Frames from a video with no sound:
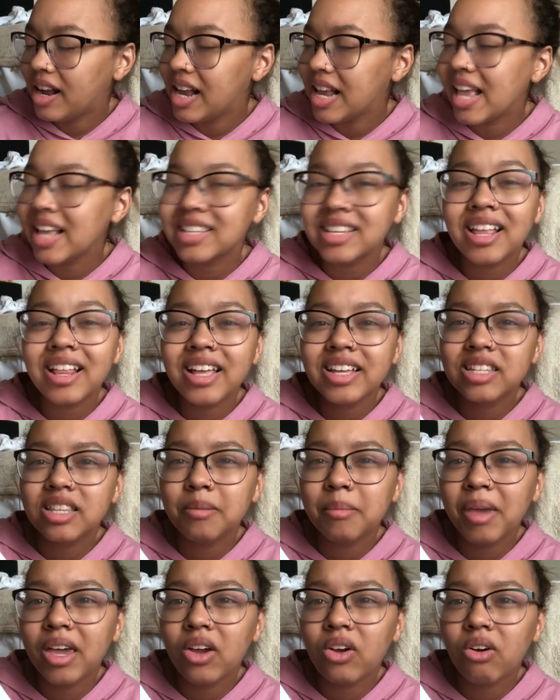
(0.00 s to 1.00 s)
I guess I liked
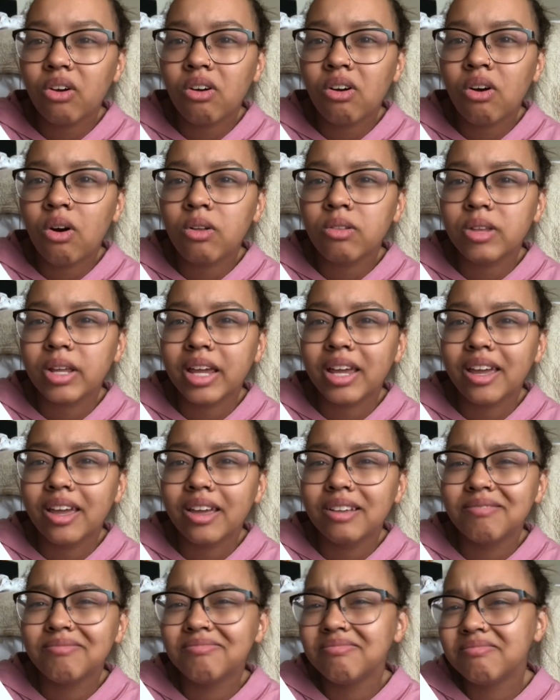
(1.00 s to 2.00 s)
the main girl.
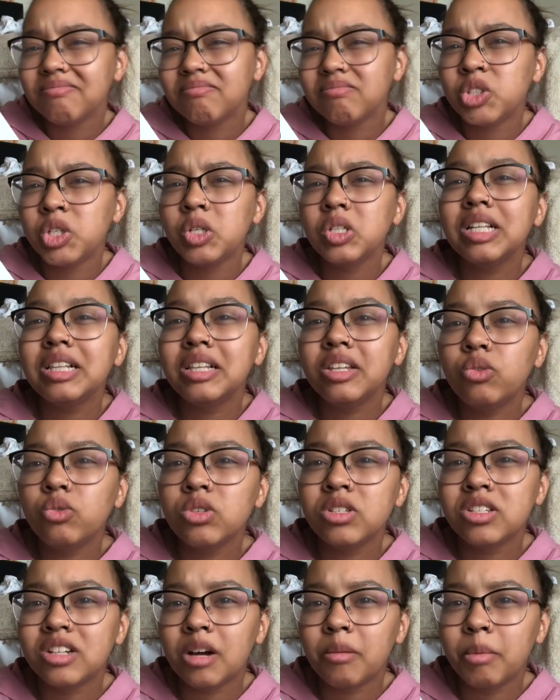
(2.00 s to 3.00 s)
Like, she's a
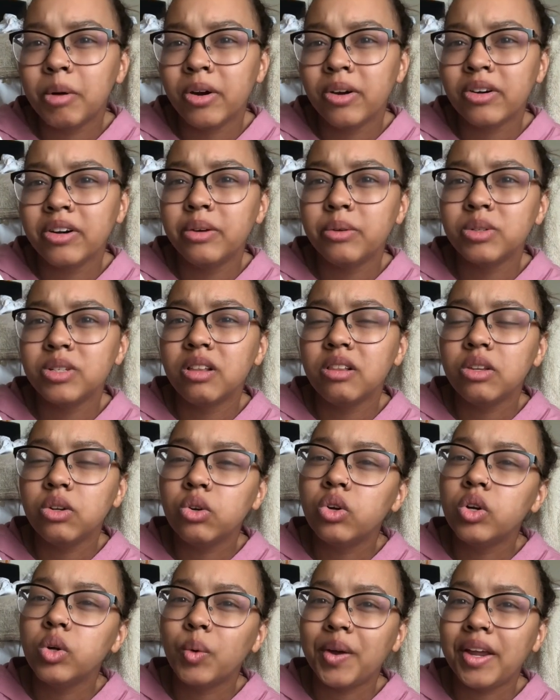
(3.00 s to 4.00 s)
little stubborn, and it was a
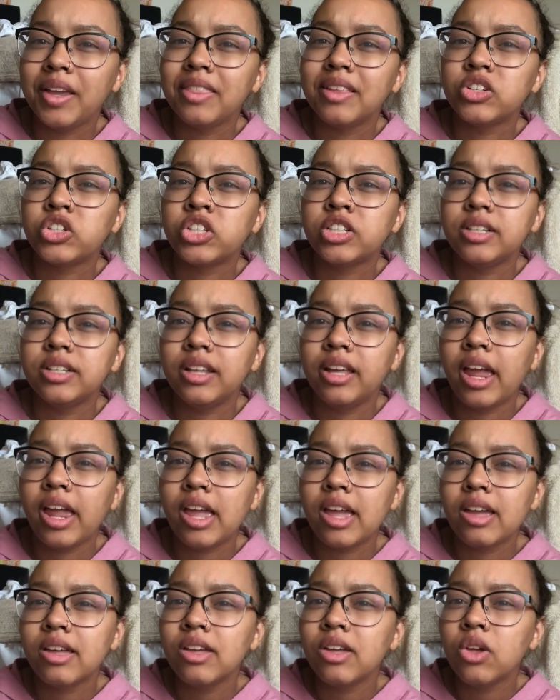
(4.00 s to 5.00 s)
little annoying that she
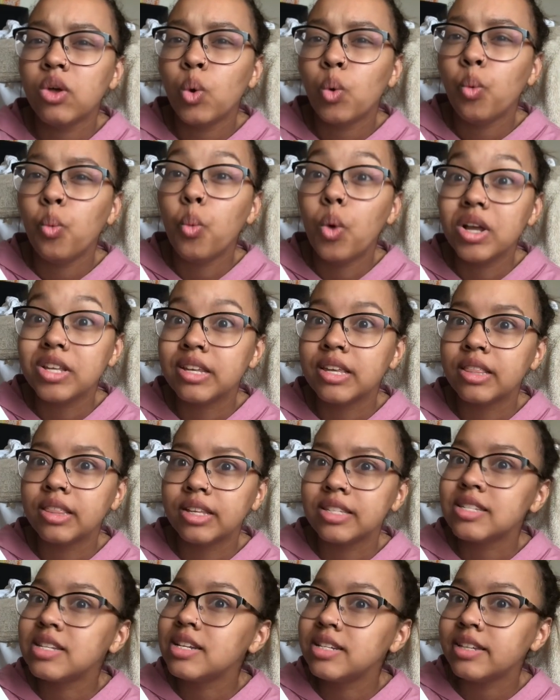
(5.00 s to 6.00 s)
like
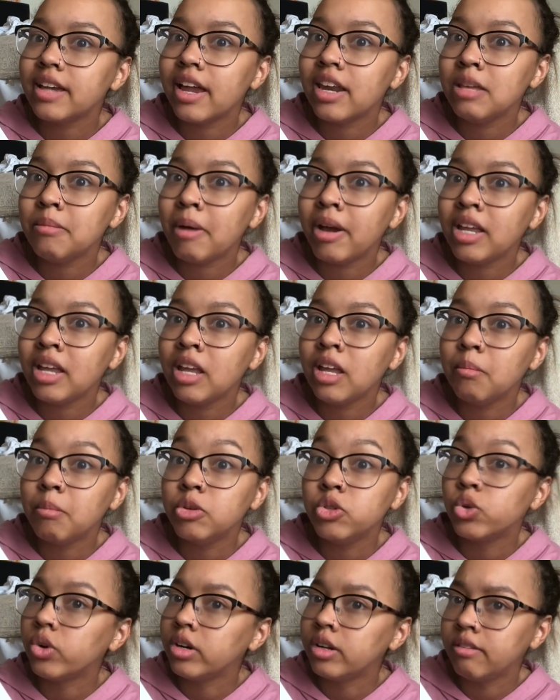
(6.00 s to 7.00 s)
wasn't listening to anybody
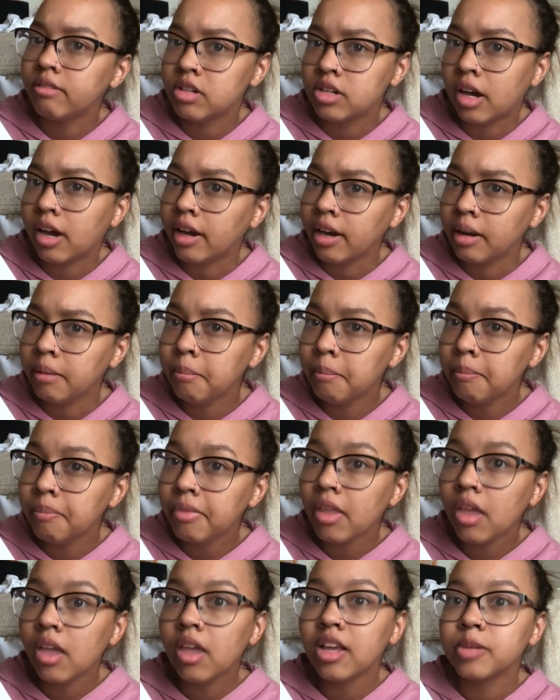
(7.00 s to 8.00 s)
majority of the time,
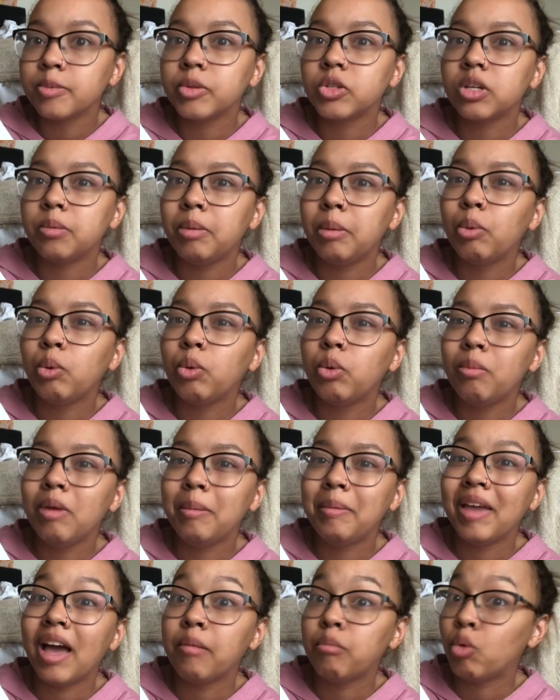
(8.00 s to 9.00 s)
especially people who
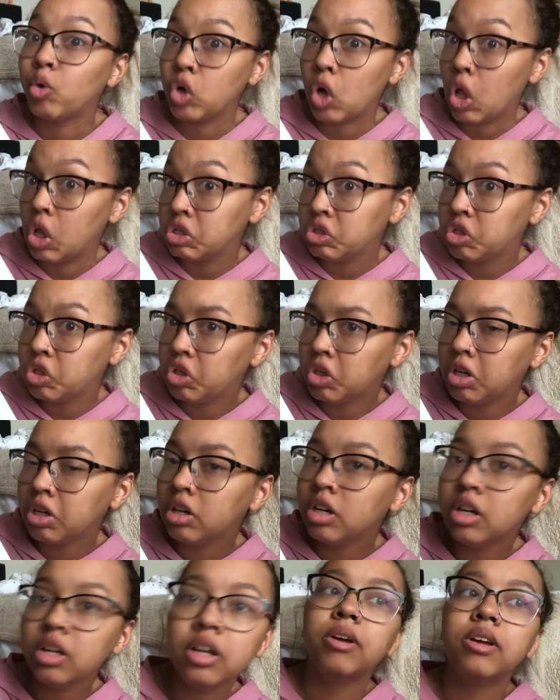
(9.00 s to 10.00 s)
maybe had more knowledge than
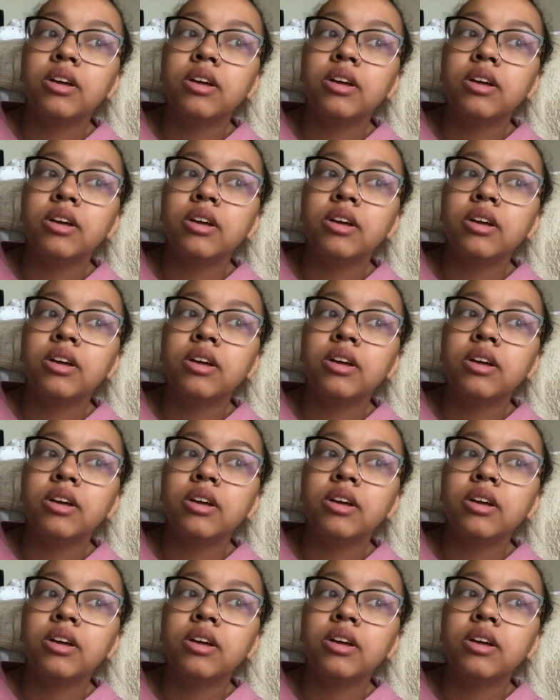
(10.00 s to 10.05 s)
her.